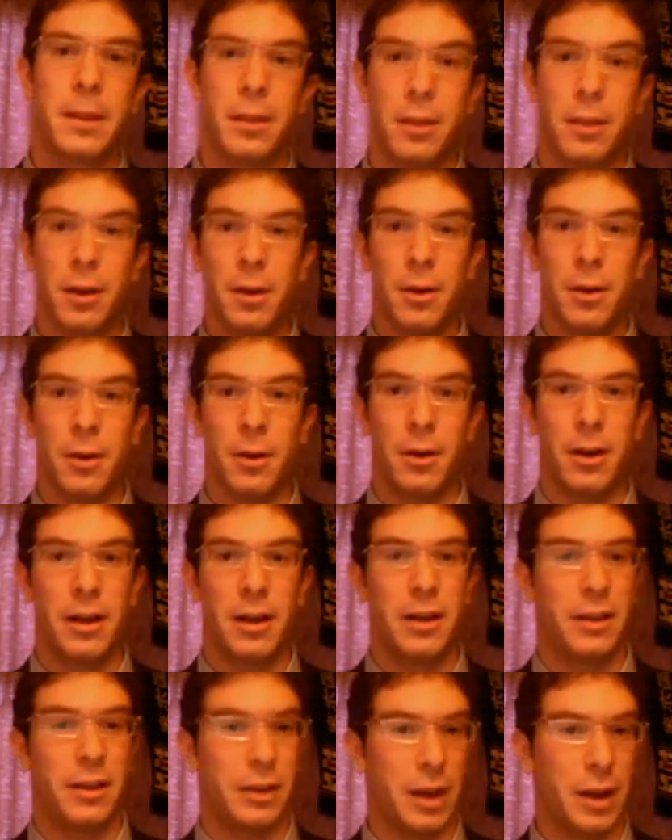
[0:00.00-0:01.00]
Though,
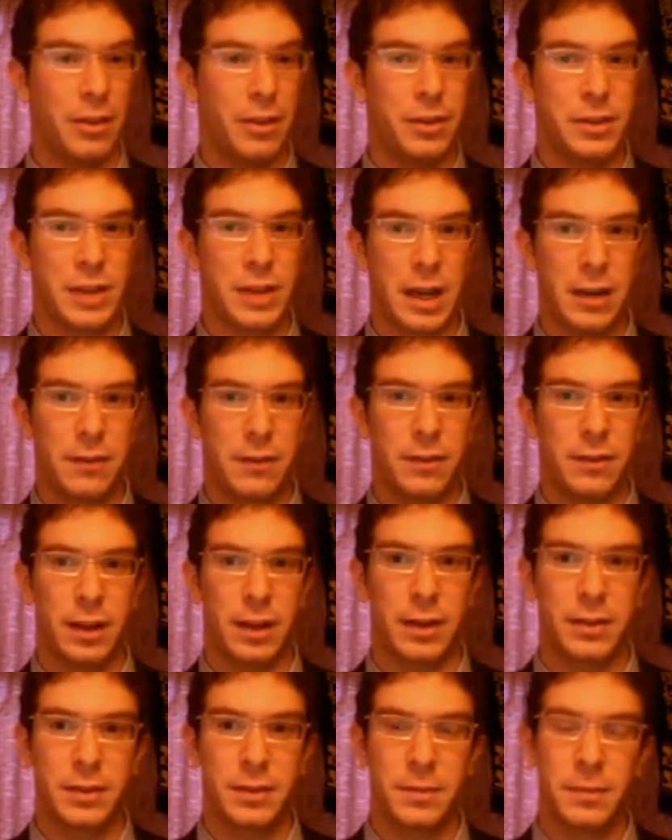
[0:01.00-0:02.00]
on the other side of
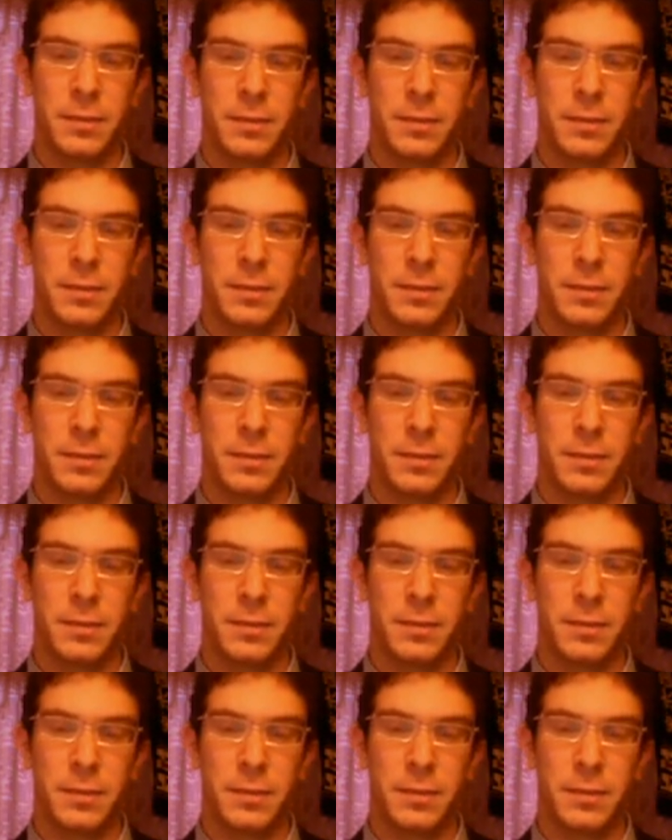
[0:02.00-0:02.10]
things,